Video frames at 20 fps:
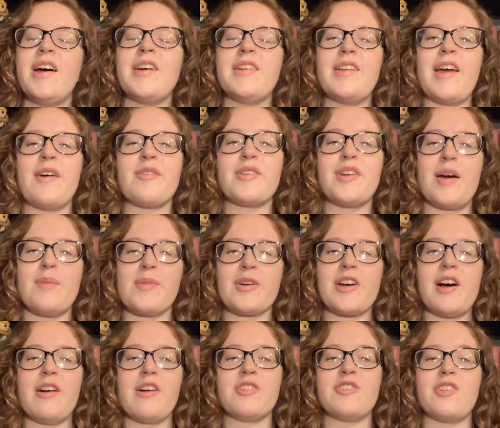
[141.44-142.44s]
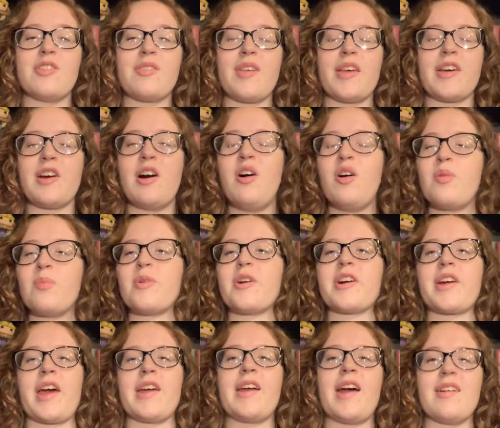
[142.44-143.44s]
now that I'm in college, it's like
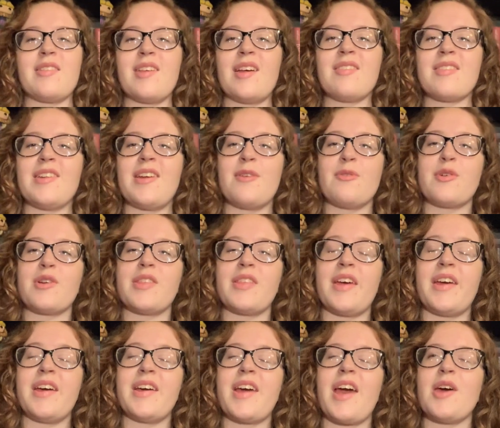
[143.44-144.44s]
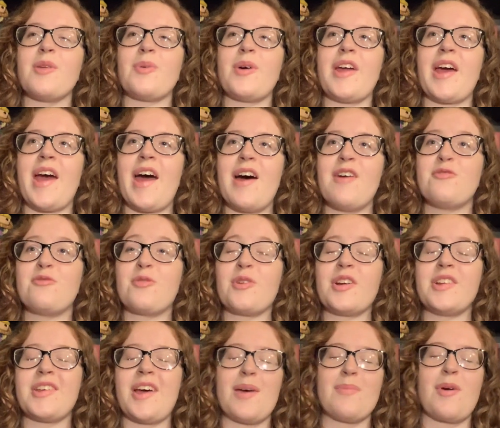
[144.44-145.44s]
homework and essays and everything, and when I have free
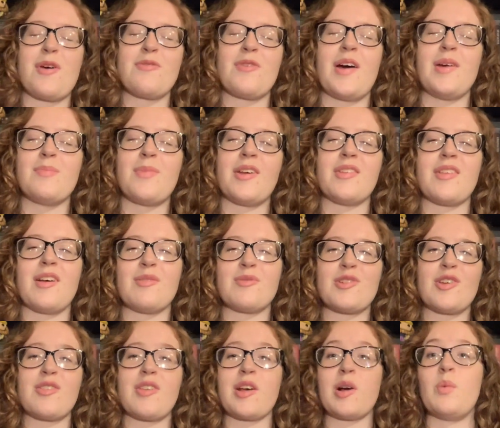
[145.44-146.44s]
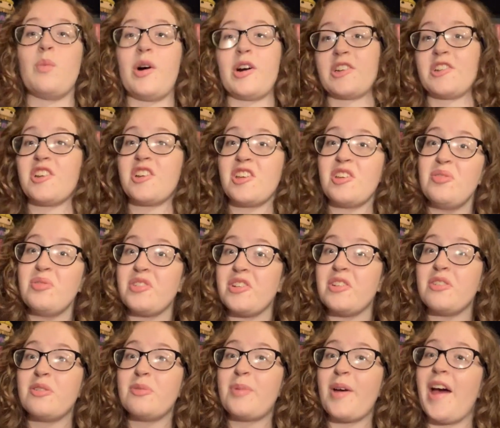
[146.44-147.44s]
time, I find myself just like watching
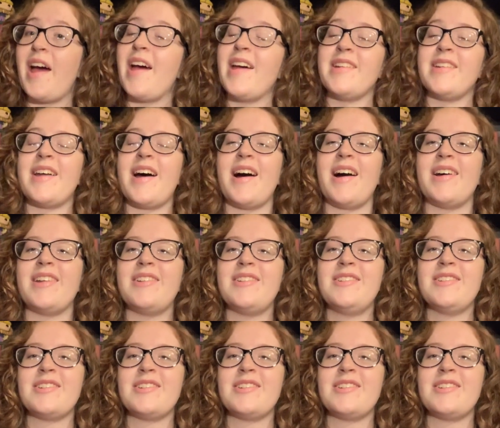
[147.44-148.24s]
YouTube and not,